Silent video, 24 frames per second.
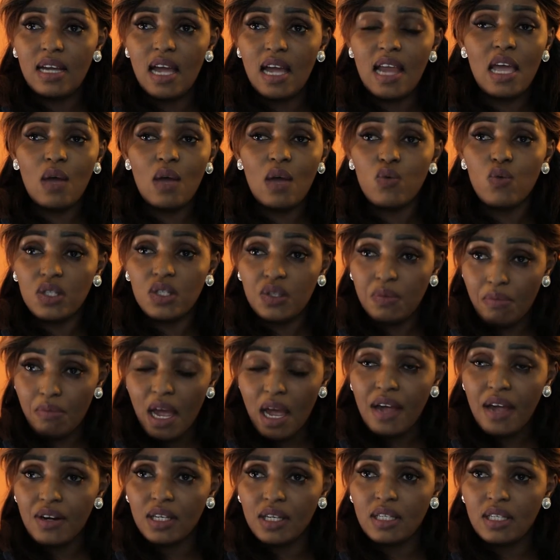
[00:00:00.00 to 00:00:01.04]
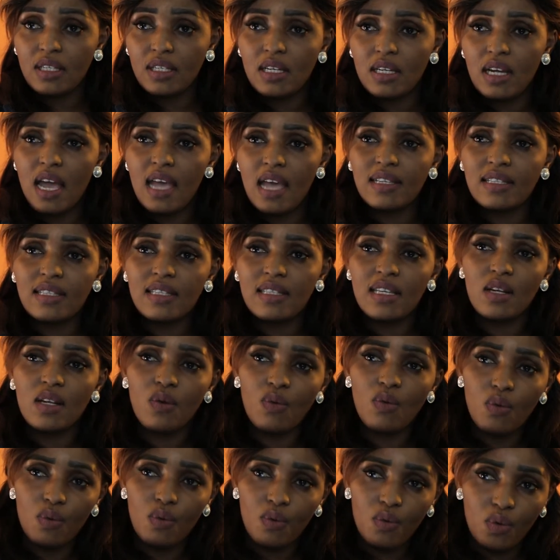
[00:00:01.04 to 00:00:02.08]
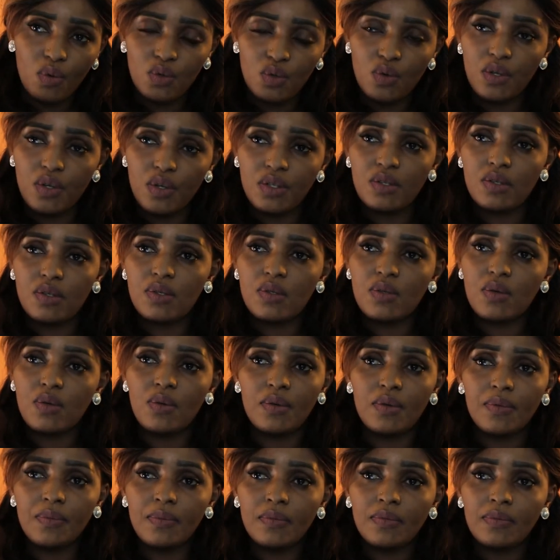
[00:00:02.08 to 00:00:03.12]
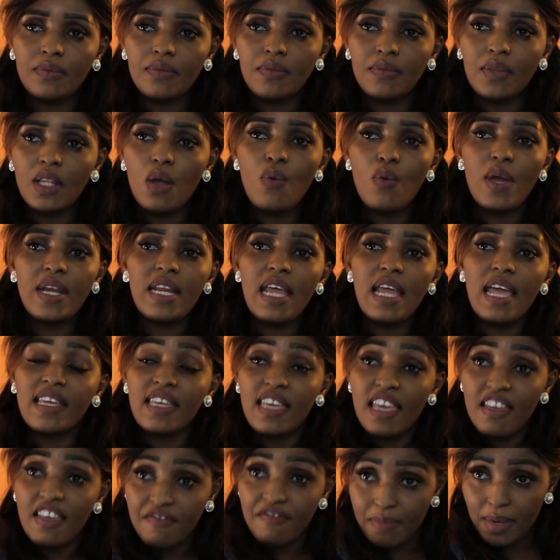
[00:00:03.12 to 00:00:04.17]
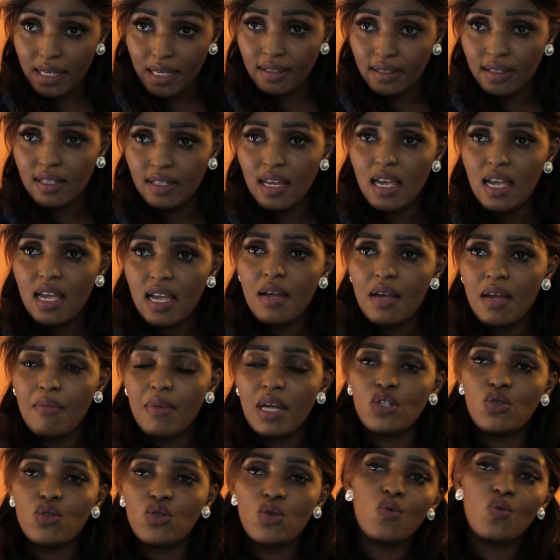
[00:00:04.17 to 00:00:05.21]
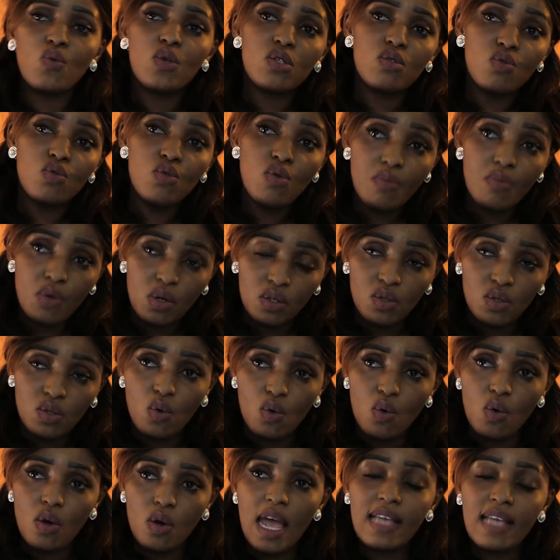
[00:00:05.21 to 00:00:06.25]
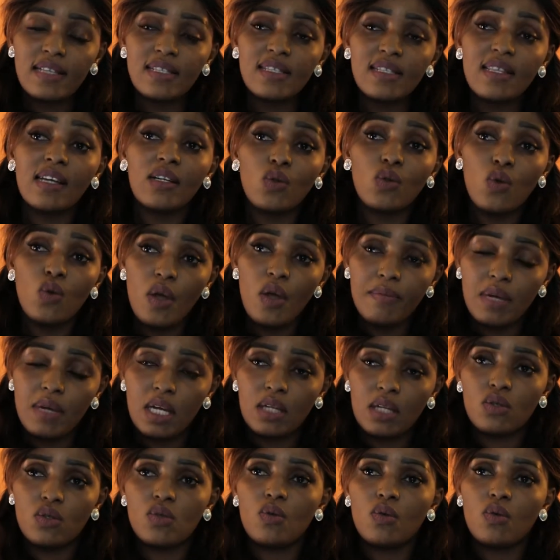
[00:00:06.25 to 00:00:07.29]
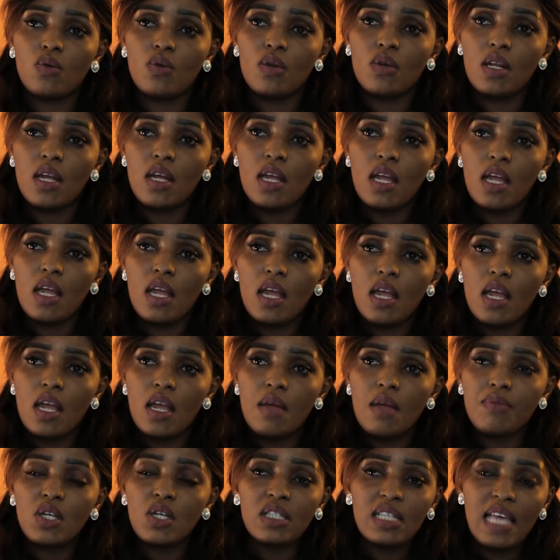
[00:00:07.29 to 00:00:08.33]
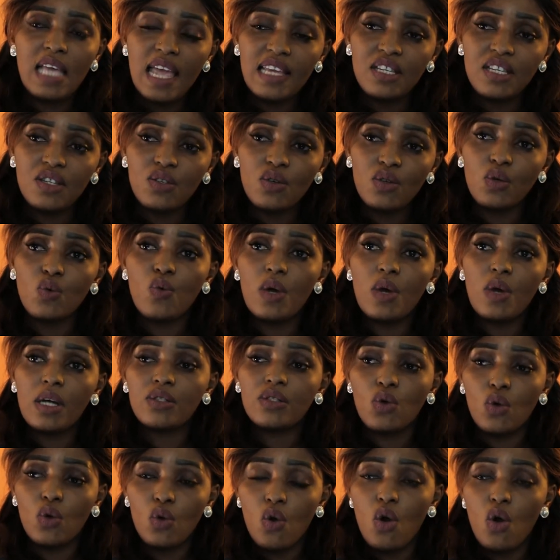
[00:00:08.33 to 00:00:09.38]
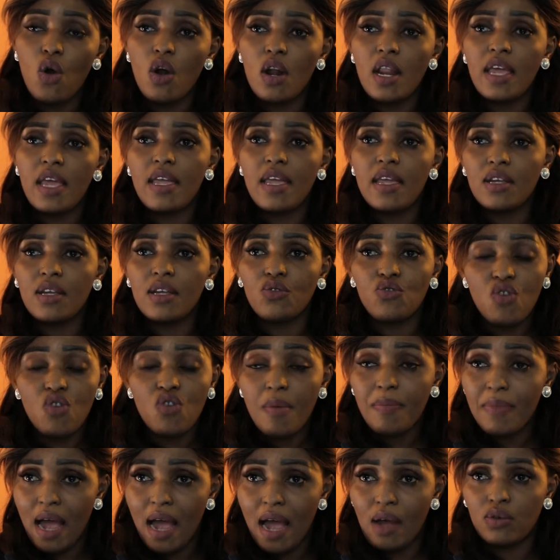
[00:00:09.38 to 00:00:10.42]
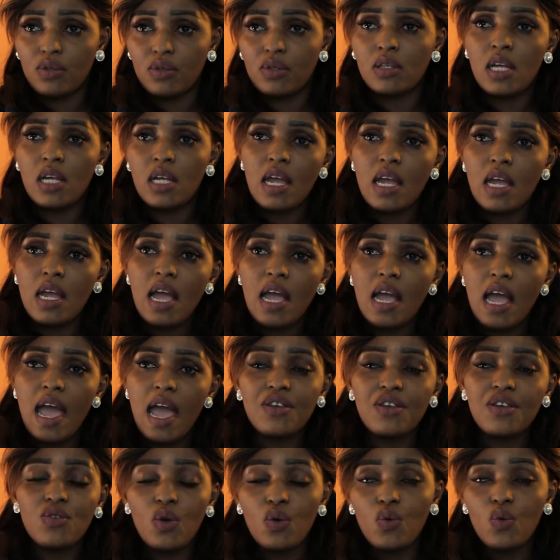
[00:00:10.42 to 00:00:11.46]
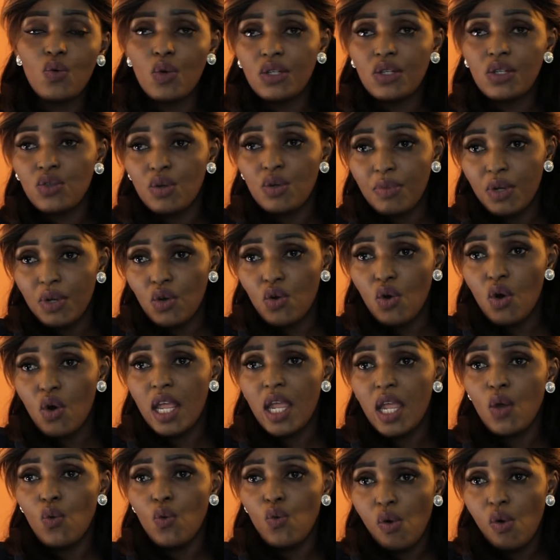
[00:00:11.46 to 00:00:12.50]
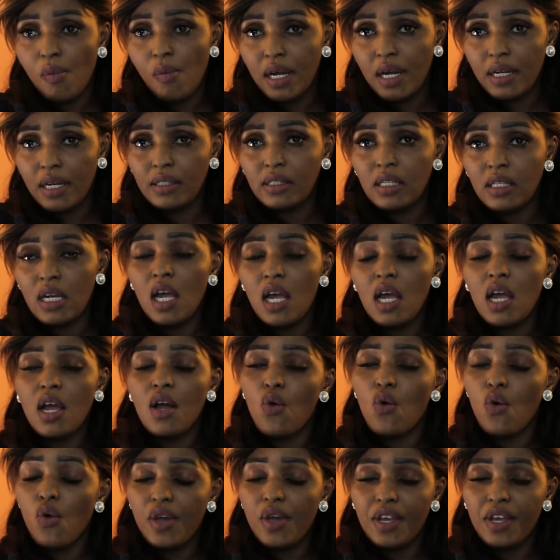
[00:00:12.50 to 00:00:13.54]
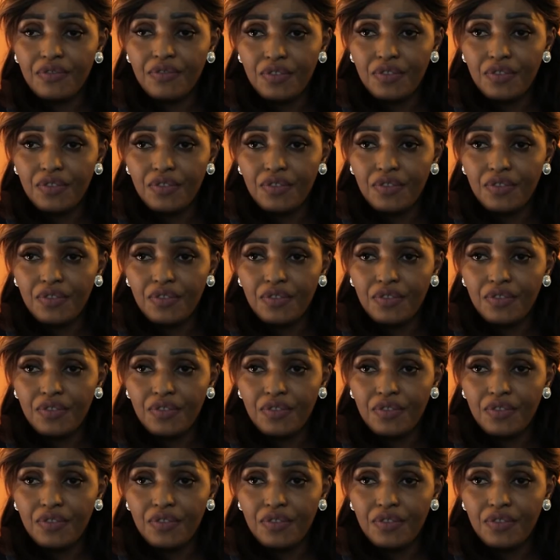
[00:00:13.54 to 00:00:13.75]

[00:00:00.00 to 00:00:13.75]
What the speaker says: and I was married, I still was going to school. When I gave birth, my son was 2 months old, I started going back to school because I did not want to call a dropout. I did not want to be called a woman or a